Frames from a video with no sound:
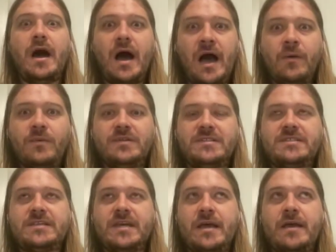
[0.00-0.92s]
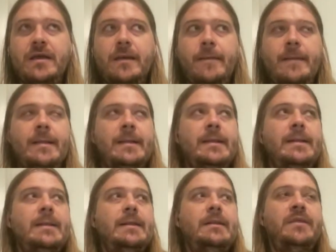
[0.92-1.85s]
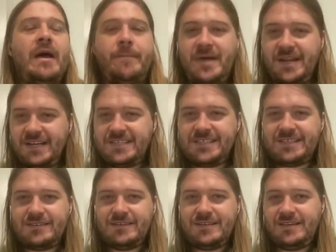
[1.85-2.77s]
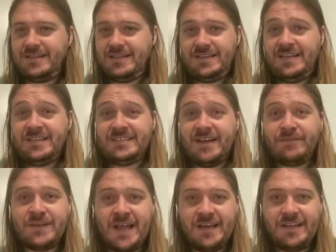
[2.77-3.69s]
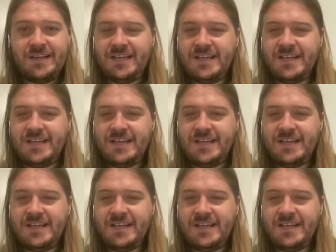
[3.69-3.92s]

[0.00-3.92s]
I would say that Penix, he's left-handed.